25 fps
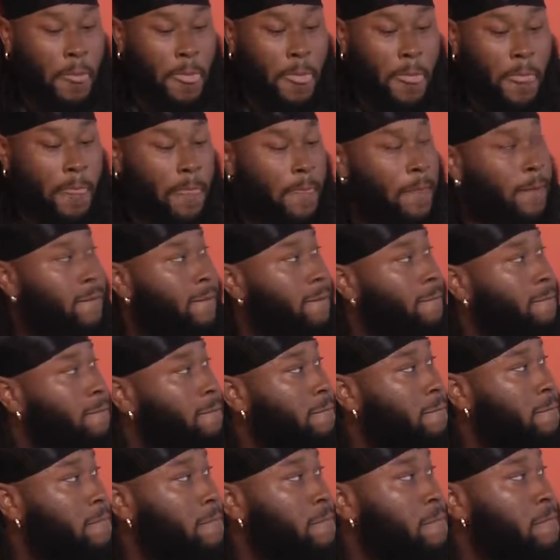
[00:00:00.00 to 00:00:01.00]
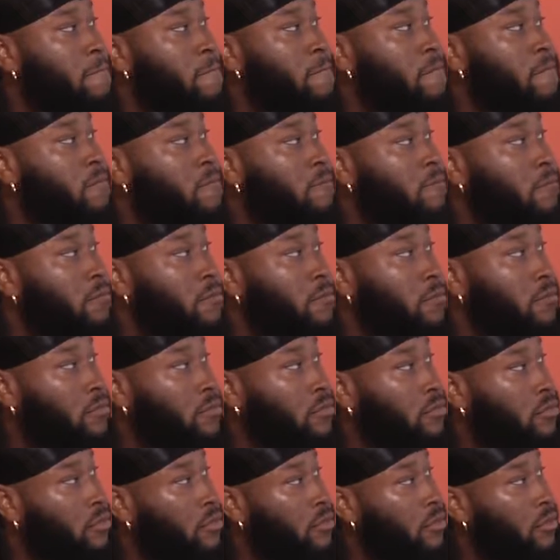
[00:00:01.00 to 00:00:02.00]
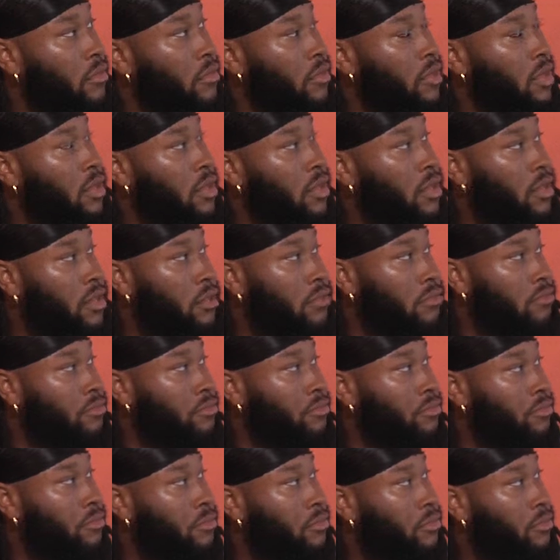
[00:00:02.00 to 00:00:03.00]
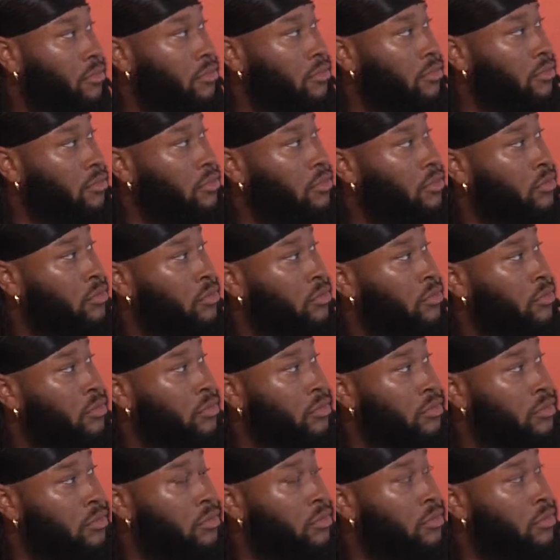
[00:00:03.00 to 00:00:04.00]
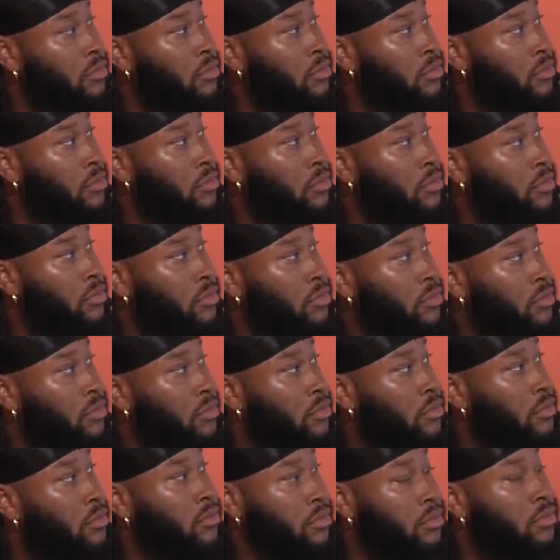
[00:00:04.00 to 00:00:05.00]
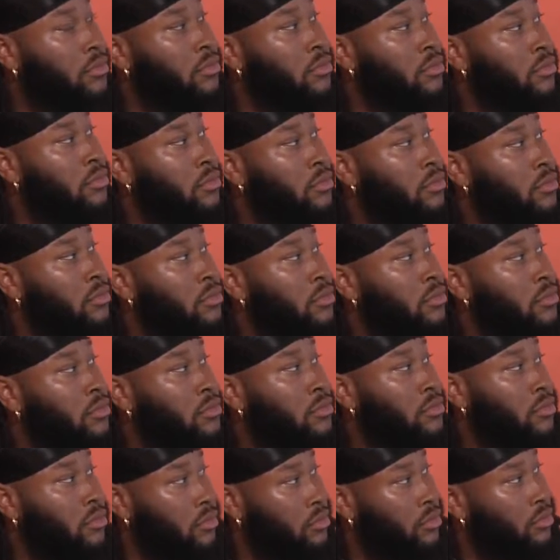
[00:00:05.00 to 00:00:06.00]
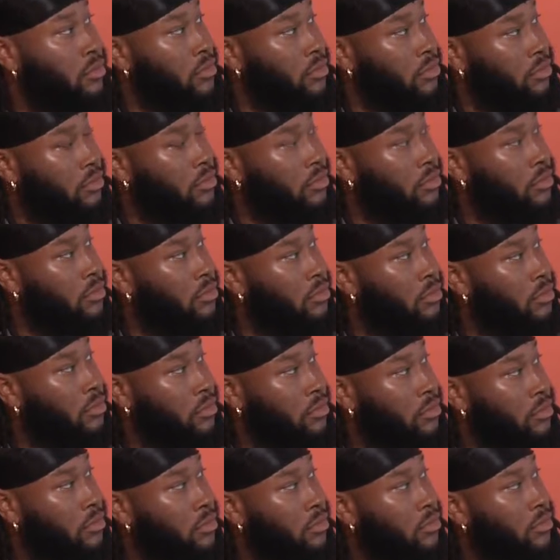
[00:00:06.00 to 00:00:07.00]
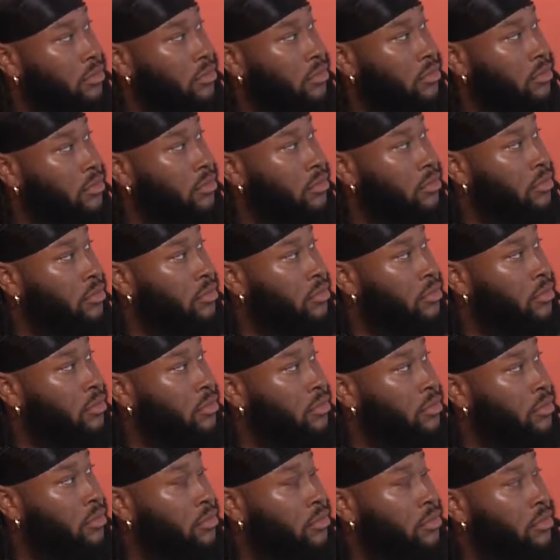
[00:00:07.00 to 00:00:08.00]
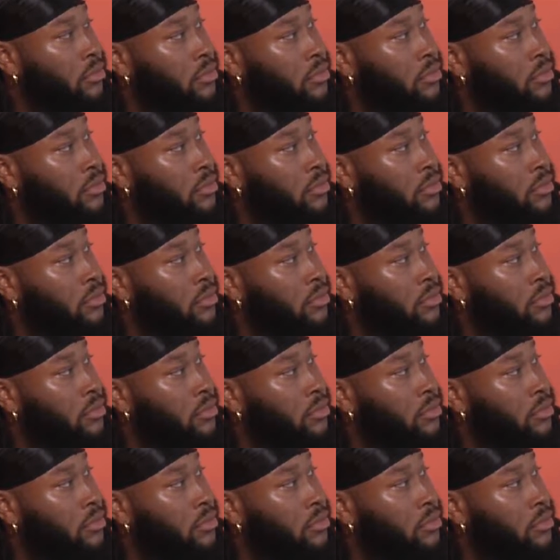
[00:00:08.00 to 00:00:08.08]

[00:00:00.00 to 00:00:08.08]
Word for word: Does it say something too about how he can get a lot of criticism from the outside, and yet he